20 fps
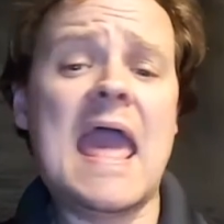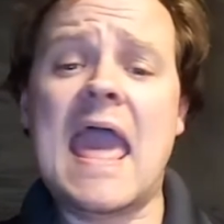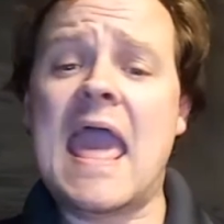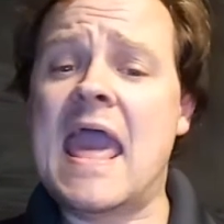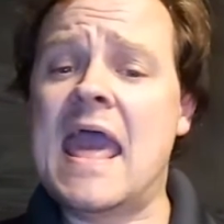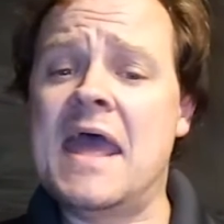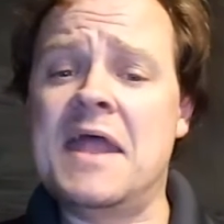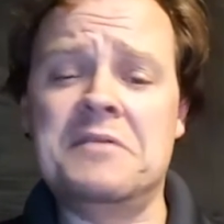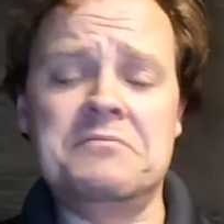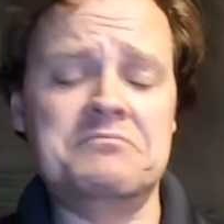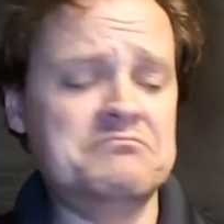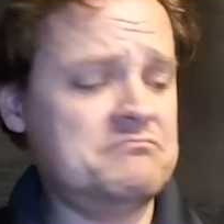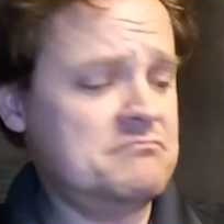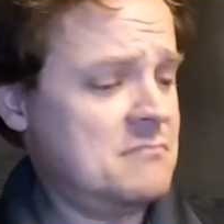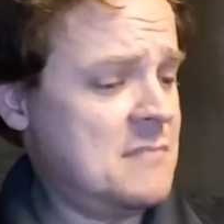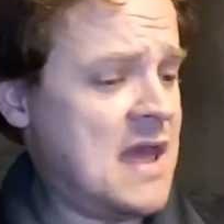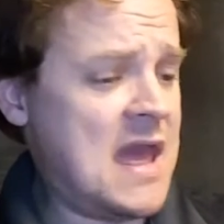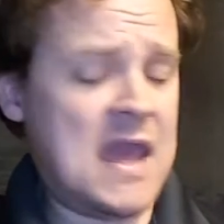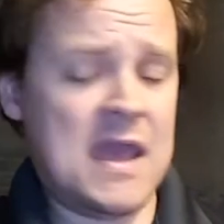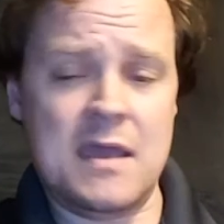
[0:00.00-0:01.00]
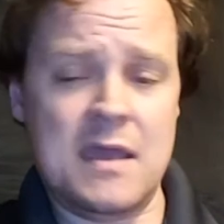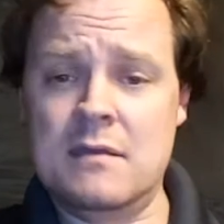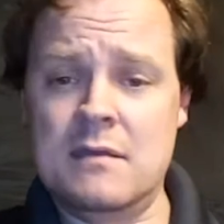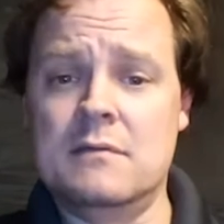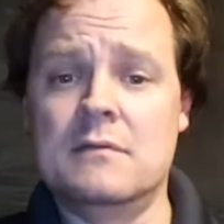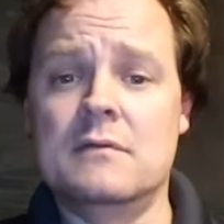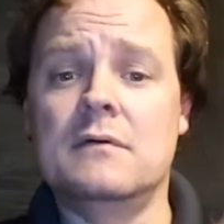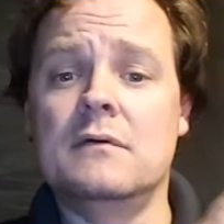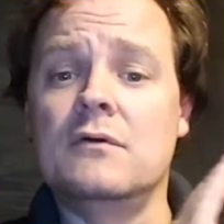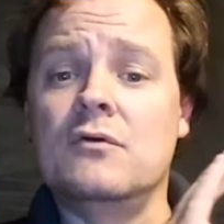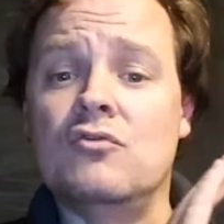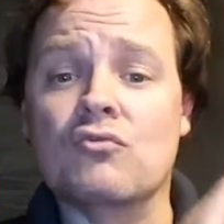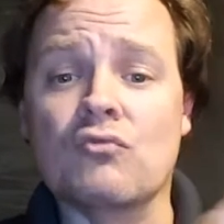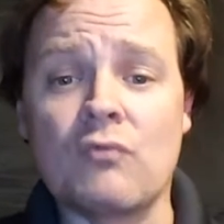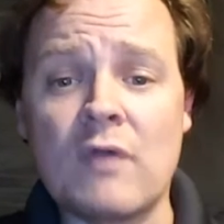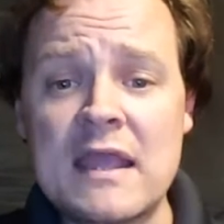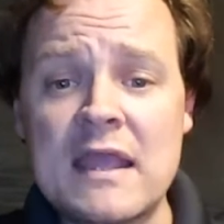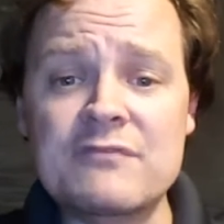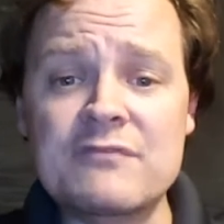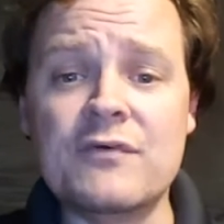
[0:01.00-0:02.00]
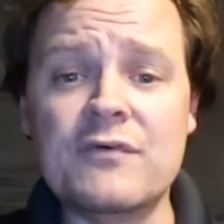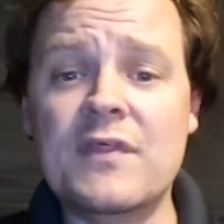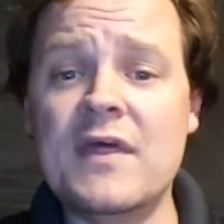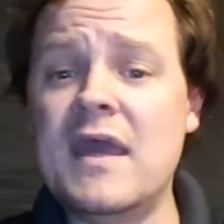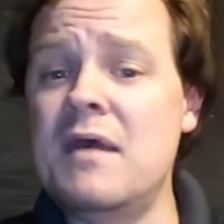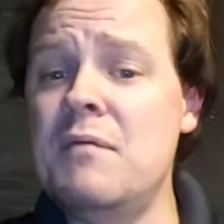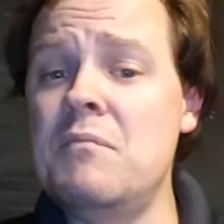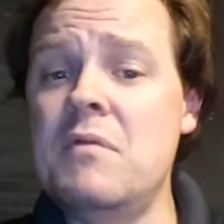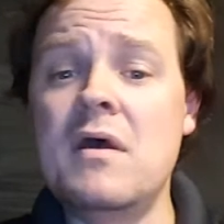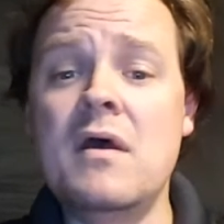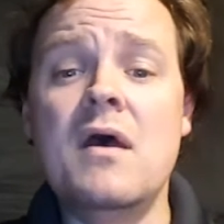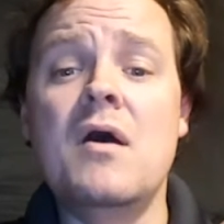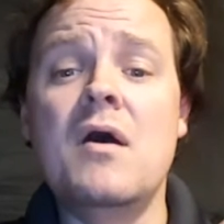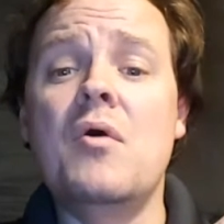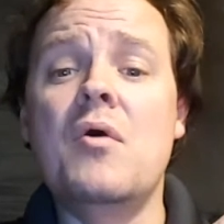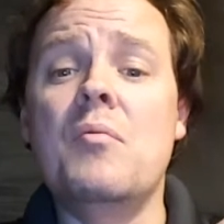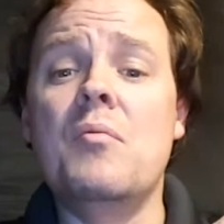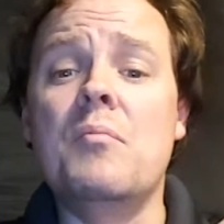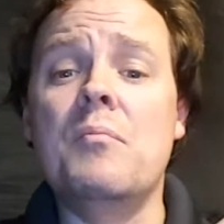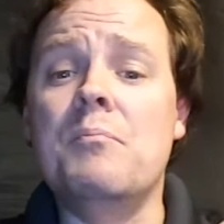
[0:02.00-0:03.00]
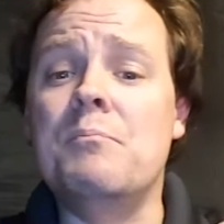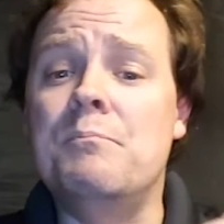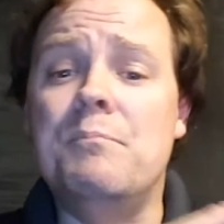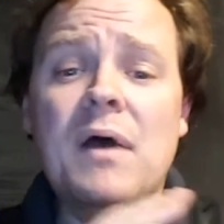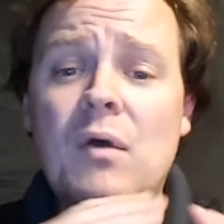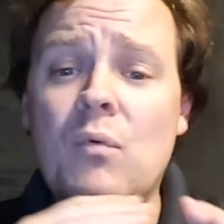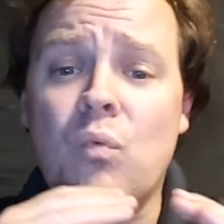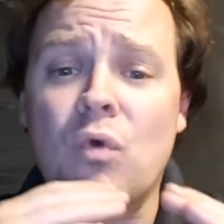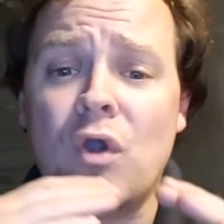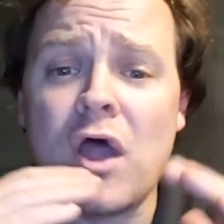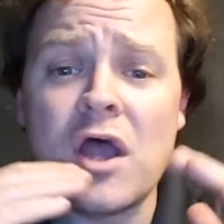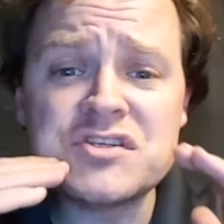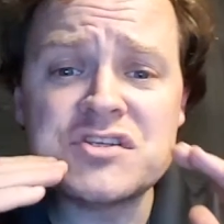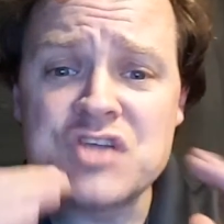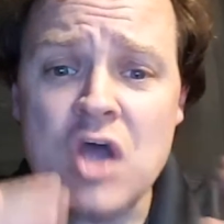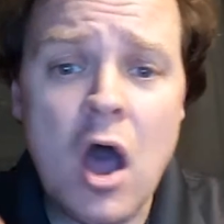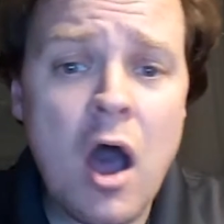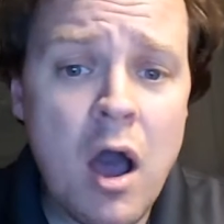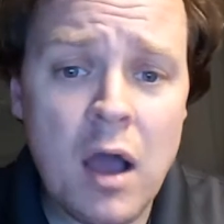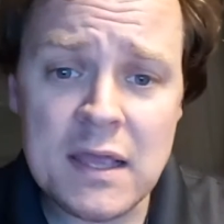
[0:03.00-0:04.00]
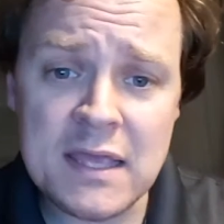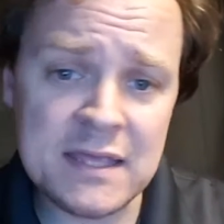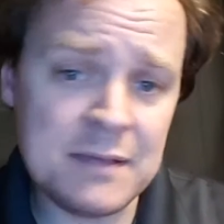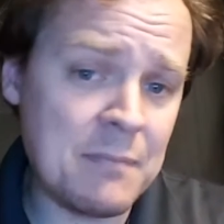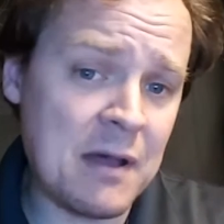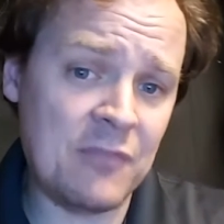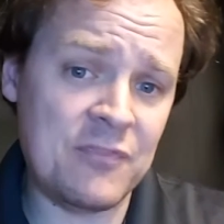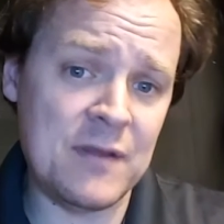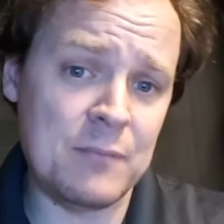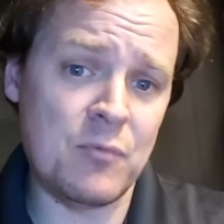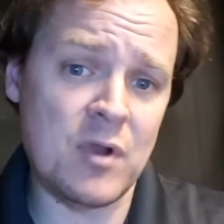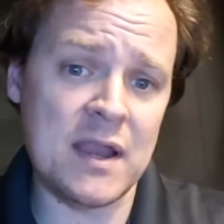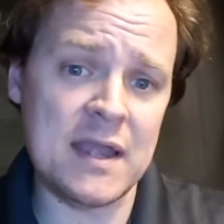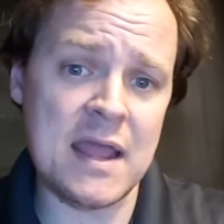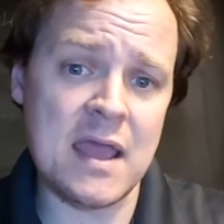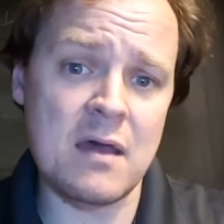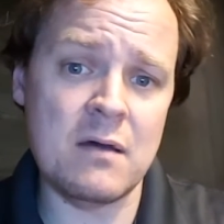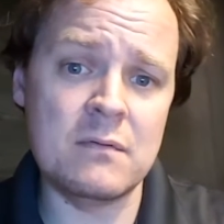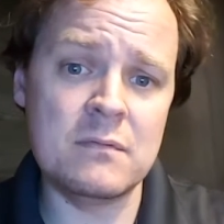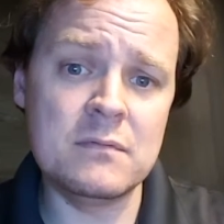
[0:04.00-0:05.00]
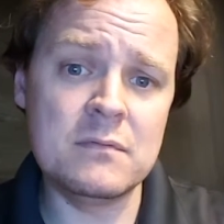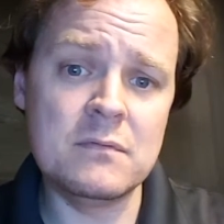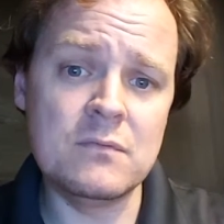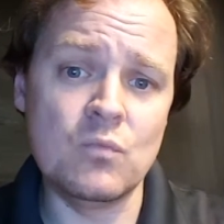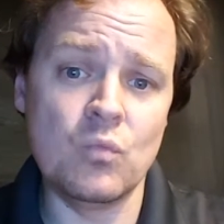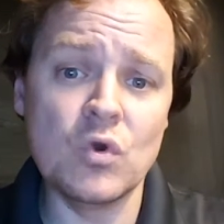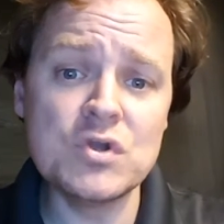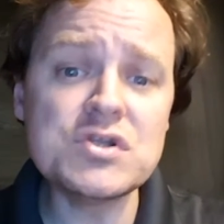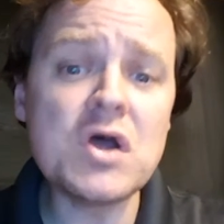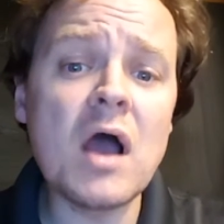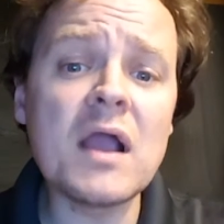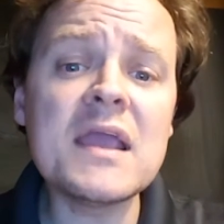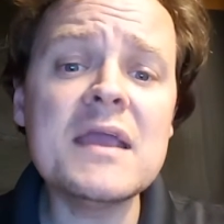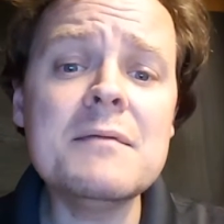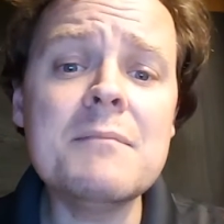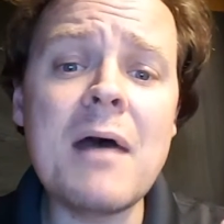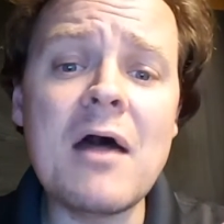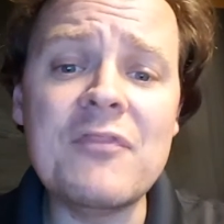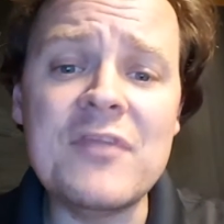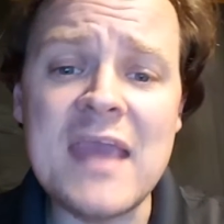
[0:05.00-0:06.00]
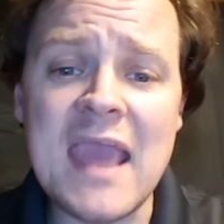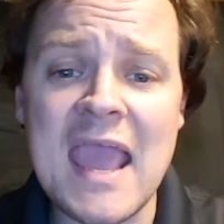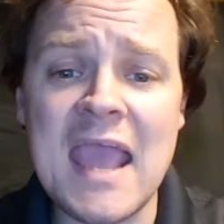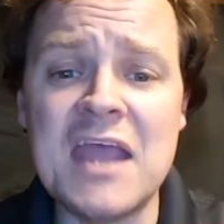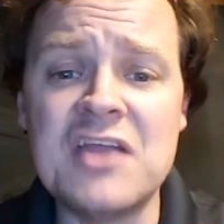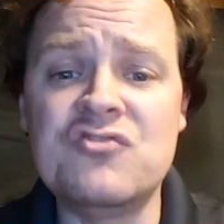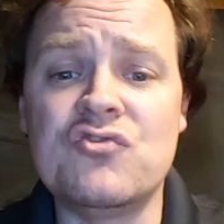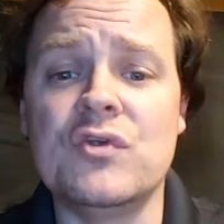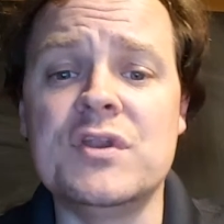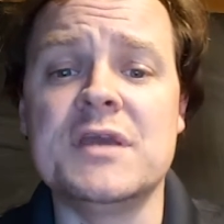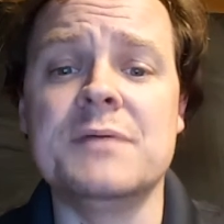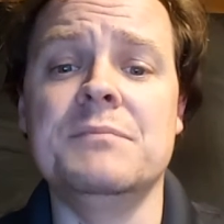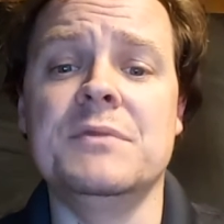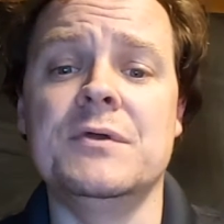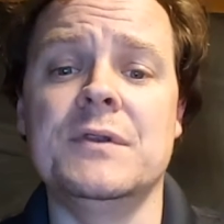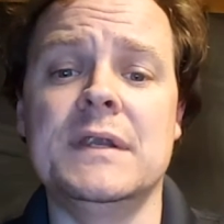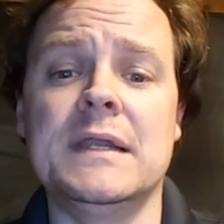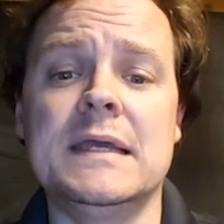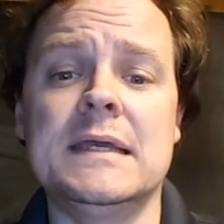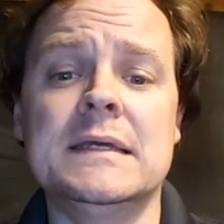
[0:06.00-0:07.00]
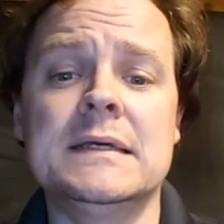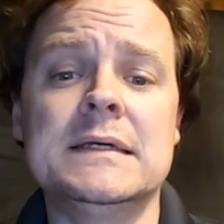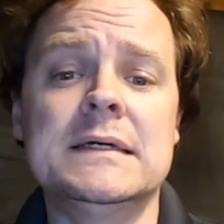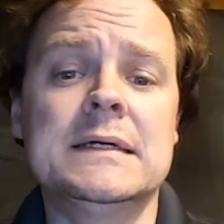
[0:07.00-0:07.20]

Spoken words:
And hey, great for them, but we're not talking about them right now. We're talking about the Android community.